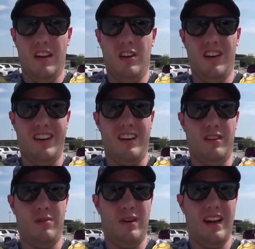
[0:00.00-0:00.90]

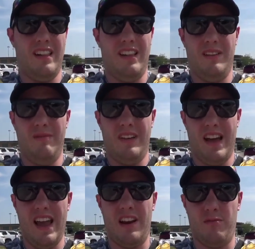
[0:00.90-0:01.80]
Ah, well,
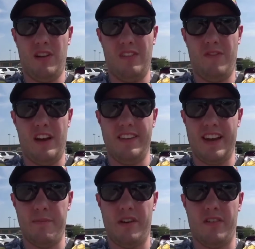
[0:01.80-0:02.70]
I had a really fun
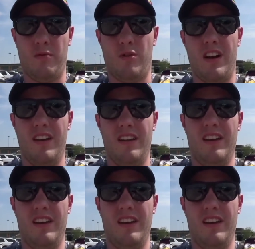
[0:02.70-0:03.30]
time, everyone.